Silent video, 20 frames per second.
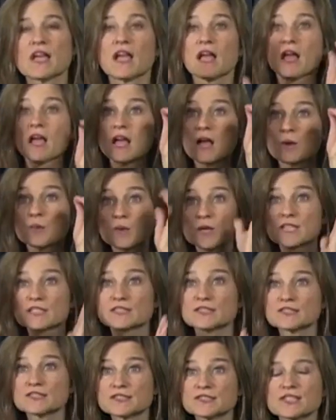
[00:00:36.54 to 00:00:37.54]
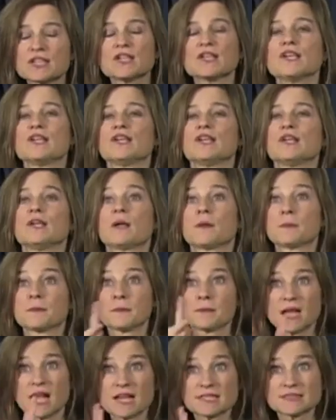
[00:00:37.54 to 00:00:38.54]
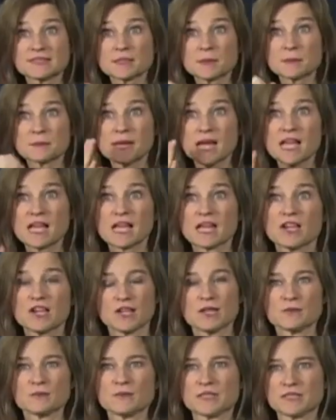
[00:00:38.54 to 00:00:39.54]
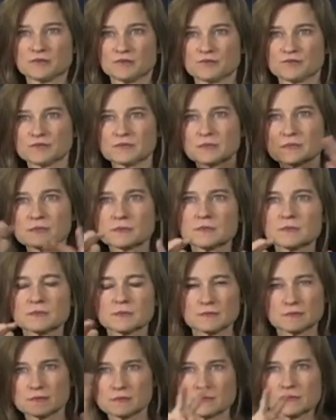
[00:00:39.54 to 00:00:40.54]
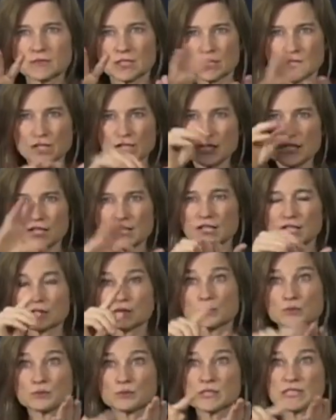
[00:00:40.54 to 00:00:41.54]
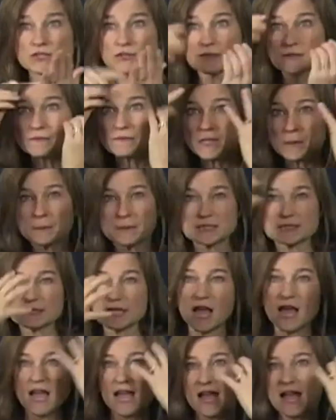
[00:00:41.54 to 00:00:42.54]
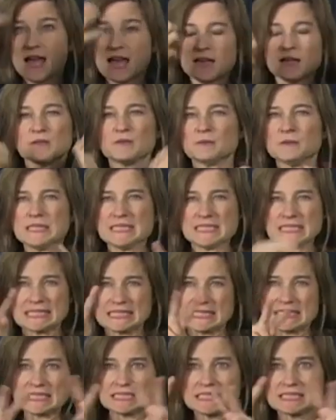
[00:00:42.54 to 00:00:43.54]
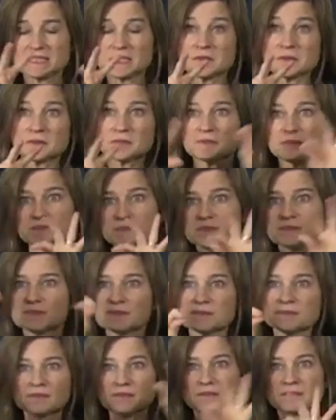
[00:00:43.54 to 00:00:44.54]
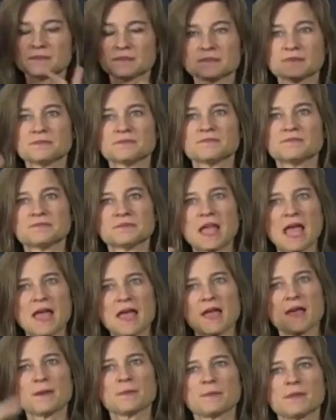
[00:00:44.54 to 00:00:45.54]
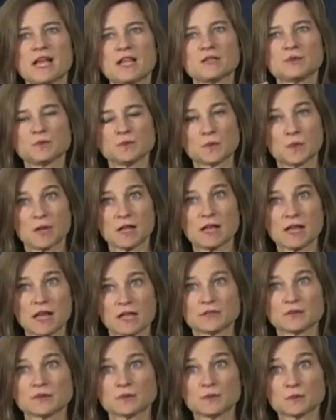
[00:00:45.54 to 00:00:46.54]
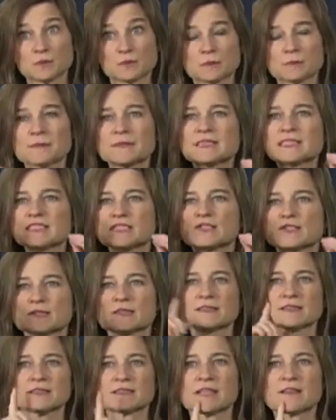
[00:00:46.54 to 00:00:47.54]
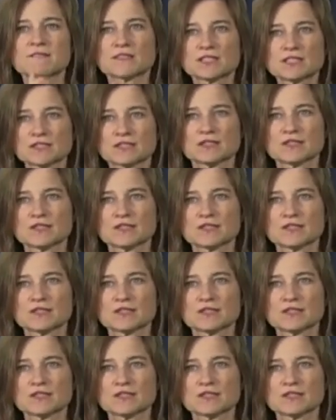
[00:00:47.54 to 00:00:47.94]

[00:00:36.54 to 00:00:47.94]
There was it was attended by researchers, teachers, policymakers, and we all attended and were bombarded with a lot of information. And we selected some that we thought would apply to the